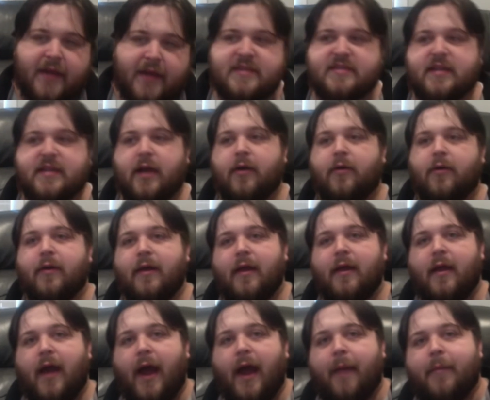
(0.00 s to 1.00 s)
So
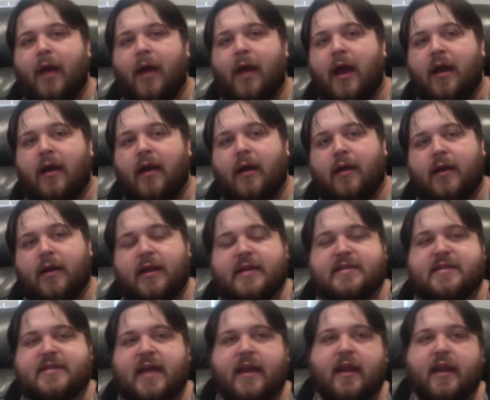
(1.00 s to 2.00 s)
I'm not going to
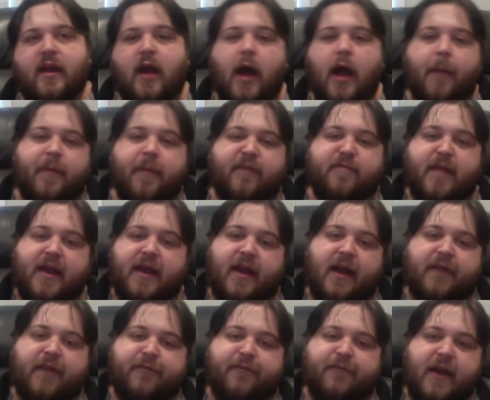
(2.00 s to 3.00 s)
send a copy of my
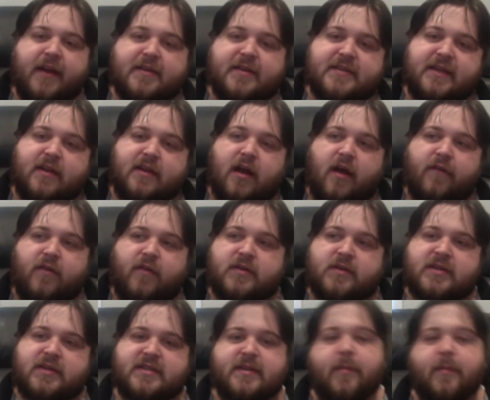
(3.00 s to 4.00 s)
high fantasy novel to
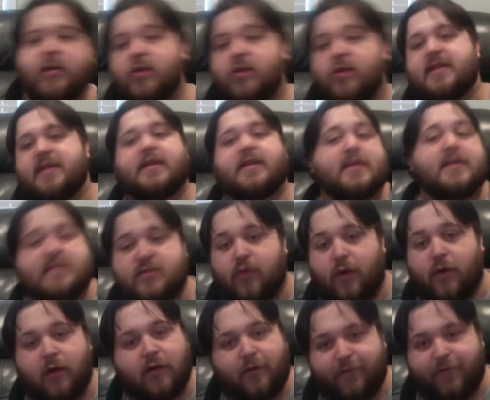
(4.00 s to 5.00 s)
someone who's into
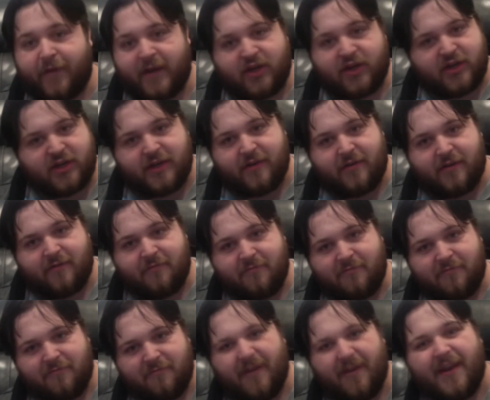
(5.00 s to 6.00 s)
historical fiction,
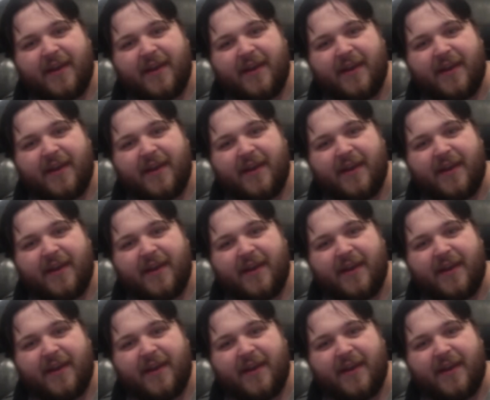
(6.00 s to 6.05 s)
right?